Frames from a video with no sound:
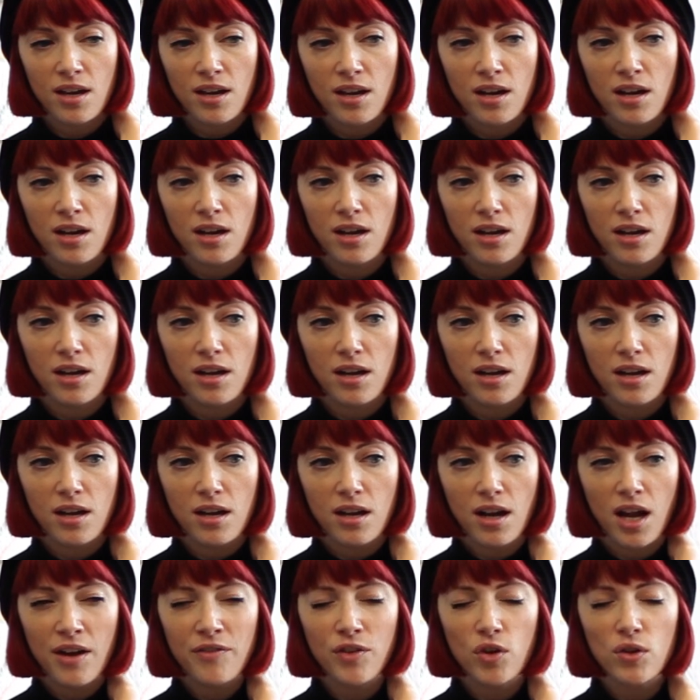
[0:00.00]

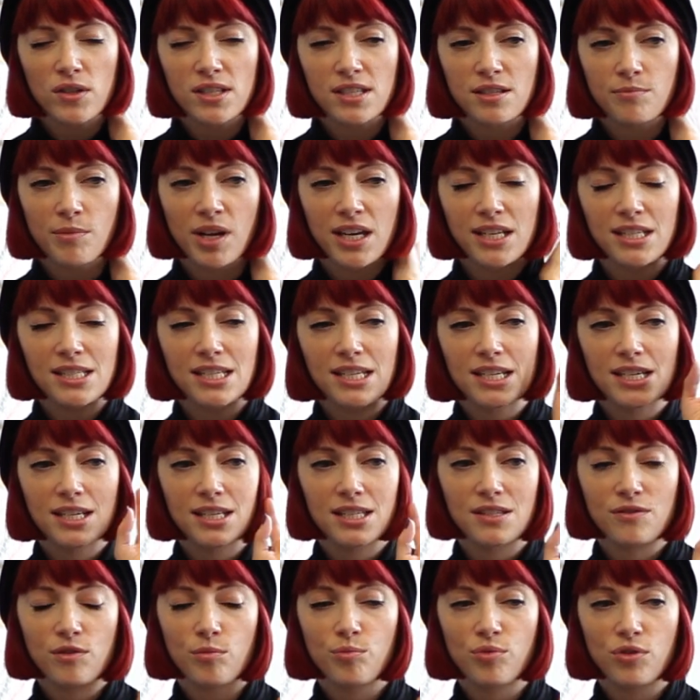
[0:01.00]
I've got some
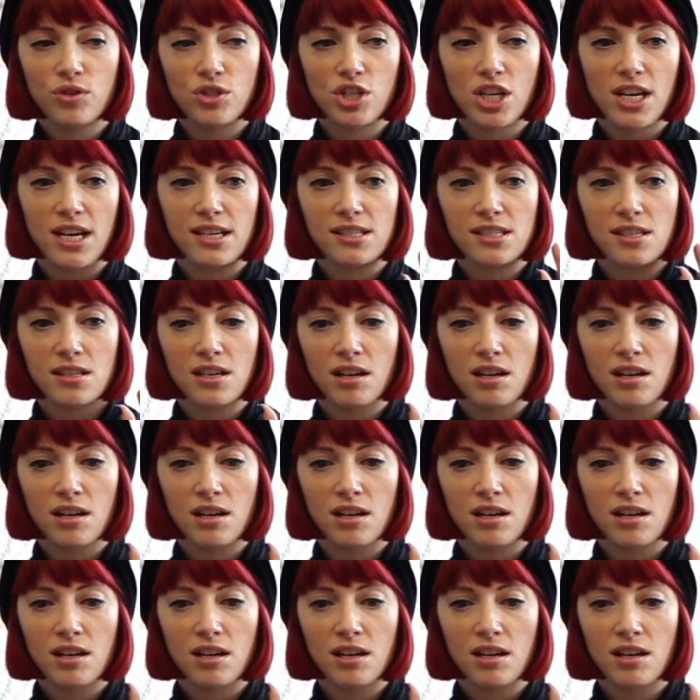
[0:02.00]
ideas for projects